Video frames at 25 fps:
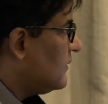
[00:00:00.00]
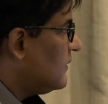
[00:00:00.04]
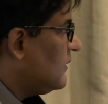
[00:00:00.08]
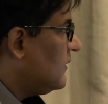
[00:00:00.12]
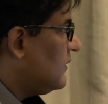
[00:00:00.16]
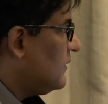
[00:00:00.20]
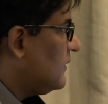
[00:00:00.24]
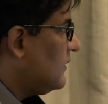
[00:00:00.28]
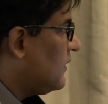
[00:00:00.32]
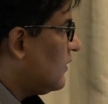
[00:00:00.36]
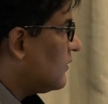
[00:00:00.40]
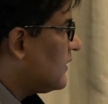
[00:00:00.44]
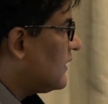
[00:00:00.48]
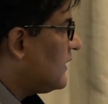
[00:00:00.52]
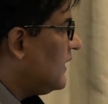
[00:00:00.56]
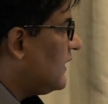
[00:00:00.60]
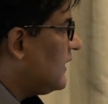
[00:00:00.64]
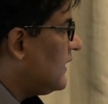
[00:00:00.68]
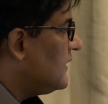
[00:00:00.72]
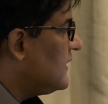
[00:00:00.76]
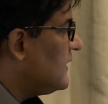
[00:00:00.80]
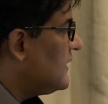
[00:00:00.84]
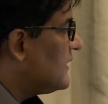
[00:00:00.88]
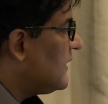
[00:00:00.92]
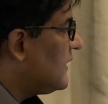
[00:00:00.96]
Dr.
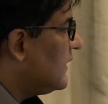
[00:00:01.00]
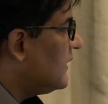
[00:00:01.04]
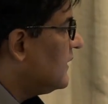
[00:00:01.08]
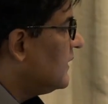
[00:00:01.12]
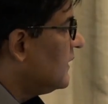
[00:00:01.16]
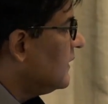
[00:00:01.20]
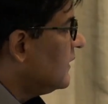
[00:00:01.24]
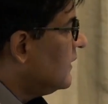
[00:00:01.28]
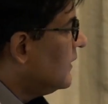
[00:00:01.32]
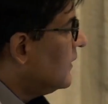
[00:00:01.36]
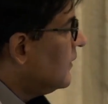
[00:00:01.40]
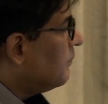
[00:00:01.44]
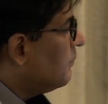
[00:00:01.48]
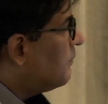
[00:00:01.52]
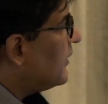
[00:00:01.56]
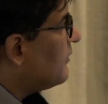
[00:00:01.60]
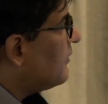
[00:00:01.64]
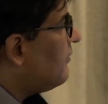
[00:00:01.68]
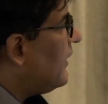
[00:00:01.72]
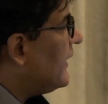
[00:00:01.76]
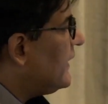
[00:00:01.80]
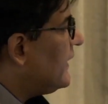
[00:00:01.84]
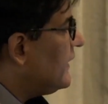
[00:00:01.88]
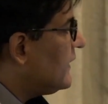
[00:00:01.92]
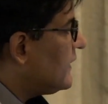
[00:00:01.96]
Khilnani said.
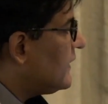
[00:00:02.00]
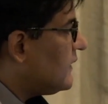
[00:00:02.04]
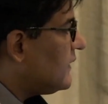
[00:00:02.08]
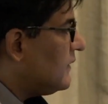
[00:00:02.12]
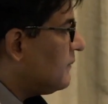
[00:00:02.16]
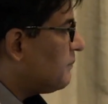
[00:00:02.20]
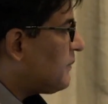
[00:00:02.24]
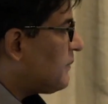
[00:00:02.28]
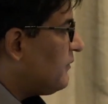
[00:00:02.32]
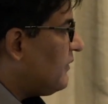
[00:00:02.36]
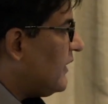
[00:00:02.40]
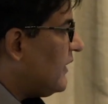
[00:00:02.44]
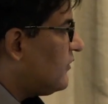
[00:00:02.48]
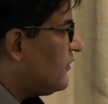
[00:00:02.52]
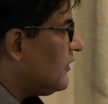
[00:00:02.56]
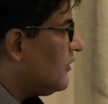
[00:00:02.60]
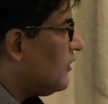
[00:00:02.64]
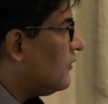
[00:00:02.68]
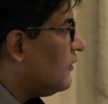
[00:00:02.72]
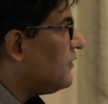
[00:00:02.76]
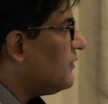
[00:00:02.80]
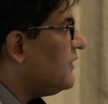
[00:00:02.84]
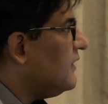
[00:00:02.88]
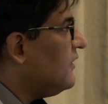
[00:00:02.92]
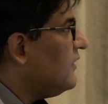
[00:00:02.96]
Prevention
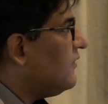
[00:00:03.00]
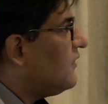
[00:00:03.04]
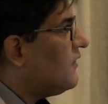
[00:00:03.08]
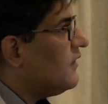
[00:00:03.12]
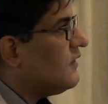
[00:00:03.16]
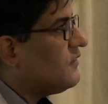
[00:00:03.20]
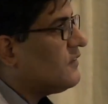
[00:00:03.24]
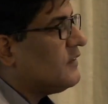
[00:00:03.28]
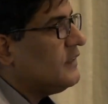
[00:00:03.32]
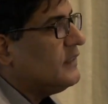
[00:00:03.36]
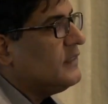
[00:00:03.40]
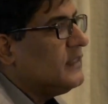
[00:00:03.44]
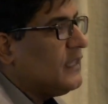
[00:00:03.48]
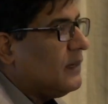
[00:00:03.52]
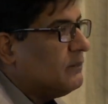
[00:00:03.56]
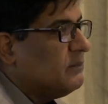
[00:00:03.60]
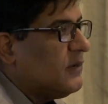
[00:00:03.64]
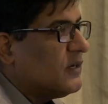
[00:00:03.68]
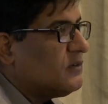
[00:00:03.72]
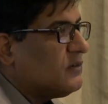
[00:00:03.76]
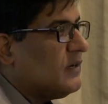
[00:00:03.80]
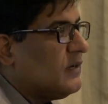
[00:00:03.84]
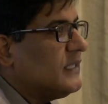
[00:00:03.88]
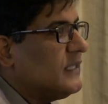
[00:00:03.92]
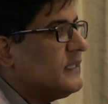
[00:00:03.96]
of initiation, number
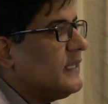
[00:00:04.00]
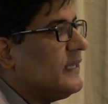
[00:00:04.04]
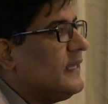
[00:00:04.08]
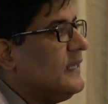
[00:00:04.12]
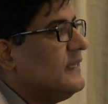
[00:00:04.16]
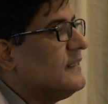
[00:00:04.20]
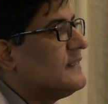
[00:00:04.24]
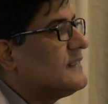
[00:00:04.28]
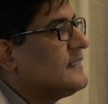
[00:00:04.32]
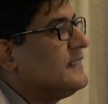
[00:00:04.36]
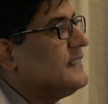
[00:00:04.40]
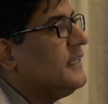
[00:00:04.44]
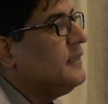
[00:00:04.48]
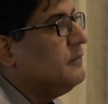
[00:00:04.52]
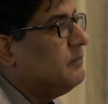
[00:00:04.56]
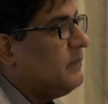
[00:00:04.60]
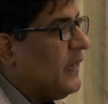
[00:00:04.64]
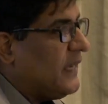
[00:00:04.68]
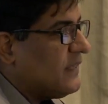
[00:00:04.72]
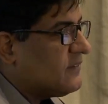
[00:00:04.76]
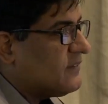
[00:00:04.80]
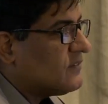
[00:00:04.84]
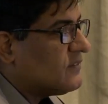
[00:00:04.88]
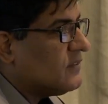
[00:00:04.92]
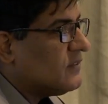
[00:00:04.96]
1, is the
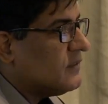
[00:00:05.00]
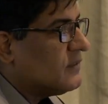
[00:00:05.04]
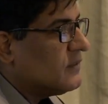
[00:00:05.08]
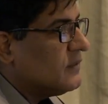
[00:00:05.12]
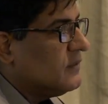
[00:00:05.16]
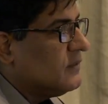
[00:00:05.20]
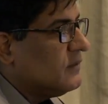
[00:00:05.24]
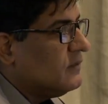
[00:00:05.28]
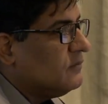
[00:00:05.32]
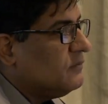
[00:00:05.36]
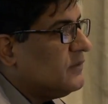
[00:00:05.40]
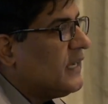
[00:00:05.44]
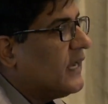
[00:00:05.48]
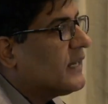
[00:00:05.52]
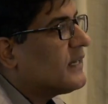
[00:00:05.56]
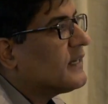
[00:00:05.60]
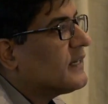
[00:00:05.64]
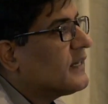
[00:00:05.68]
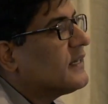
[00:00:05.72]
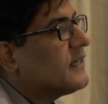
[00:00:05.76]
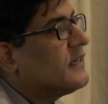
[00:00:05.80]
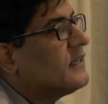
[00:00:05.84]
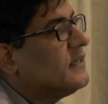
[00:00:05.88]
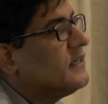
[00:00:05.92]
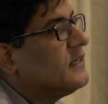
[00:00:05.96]
best. We are
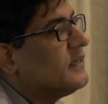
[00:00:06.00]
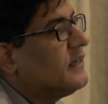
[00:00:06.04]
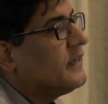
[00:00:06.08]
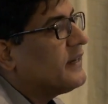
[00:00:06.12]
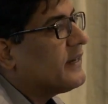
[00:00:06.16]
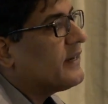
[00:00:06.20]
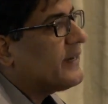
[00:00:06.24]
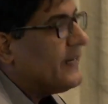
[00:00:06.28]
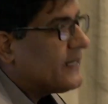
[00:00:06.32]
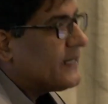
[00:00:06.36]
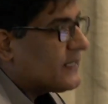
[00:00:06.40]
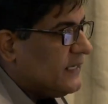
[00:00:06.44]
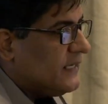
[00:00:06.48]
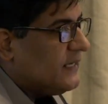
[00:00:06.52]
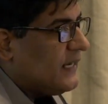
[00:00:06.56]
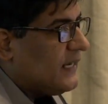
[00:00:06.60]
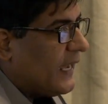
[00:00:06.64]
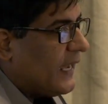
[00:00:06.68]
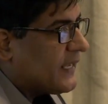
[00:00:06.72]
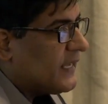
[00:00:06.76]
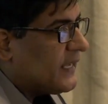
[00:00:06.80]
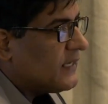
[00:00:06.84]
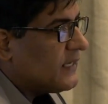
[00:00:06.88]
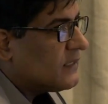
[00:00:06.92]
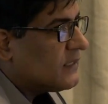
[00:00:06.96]
greatly
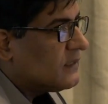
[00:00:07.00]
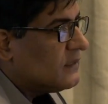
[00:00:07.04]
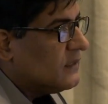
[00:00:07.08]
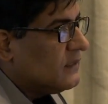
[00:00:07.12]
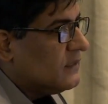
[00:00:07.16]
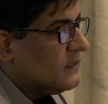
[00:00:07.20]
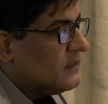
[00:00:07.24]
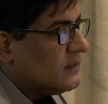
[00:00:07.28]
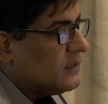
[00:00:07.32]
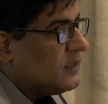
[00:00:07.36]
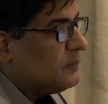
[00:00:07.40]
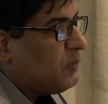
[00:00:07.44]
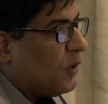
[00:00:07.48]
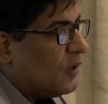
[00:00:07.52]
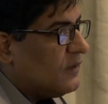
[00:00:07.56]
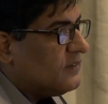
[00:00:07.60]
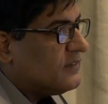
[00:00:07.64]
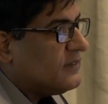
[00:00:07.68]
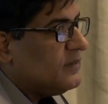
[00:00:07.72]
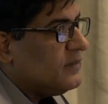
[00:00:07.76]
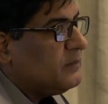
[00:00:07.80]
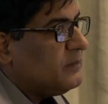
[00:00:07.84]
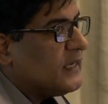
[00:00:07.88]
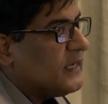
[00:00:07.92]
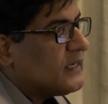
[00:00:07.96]
lagging. The
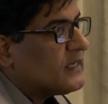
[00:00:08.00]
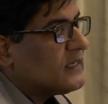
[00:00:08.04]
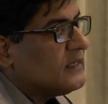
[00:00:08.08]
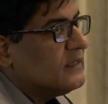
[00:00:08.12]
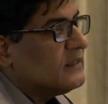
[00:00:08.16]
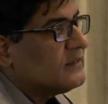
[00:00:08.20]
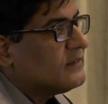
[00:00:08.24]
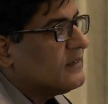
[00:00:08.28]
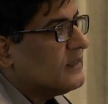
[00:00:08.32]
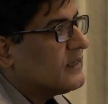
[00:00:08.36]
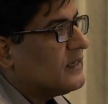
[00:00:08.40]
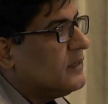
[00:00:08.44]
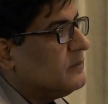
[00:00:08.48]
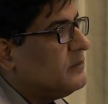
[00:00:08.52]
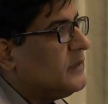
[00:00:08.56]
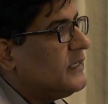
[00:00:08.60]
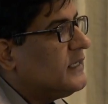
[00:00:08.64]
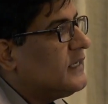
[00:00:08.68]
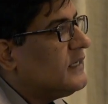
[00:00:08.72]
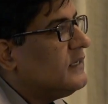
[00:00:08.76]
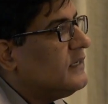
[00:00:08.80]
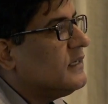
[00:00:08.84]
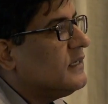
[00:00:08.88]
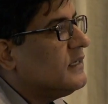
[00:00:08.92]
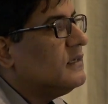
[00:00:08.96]
policymakers, the
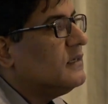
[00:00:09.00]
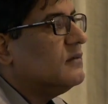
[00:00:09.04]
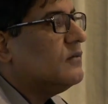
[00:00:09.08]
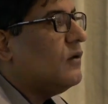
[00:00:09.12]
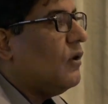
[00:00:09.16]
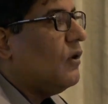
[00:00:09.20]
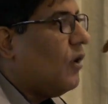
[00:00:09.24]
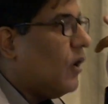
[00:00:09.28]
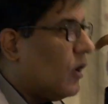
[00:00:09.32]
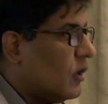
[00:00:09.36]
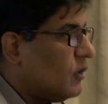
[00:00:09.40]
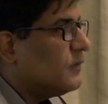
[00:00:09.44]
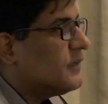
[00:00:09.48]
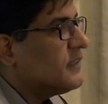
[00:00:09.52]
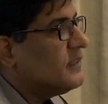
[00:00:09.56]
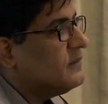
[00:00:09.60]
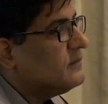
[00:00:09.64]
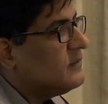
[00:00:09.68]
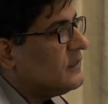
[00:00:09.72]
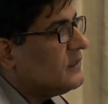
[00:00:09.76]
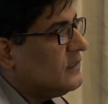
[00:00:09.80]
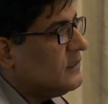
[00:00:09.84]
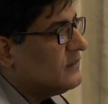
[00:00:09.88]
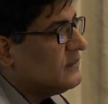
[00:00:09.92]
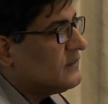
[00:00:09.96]
government all over the
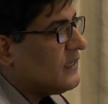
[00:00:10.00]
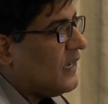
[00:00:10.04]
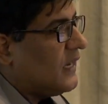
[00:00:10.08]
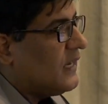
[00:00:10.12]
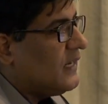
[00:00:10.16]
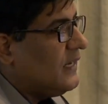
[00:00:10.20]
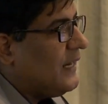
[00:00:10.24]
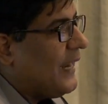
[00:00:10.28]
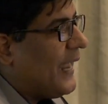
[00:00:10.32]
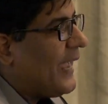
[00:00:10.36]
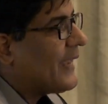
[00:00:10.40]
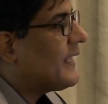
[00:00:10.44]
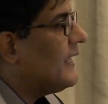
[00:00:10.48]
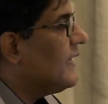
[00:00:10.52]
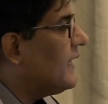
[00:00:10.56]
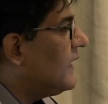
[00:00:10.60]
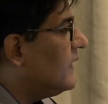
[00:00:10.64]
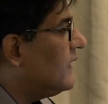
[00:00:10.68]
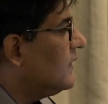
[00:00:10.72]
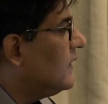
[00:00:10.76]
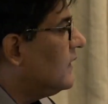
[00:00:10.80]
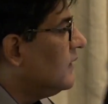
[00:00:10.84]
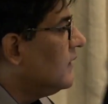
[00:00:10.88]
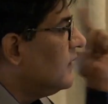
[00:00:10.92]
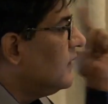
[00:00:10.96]
world are lacking
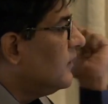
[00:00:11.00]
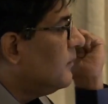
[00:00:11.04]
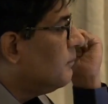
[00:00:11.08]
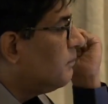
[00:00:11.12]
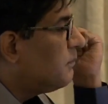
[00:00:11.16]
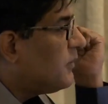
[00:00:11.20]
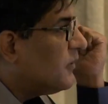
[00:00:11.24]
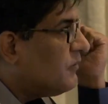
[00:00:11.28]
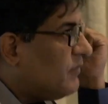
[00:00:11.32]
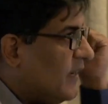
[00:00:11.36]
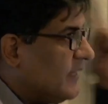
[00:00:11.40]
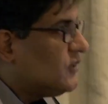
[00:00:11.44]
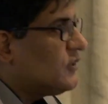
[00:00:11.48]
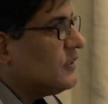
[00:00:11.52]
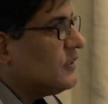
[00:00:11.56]
in prevention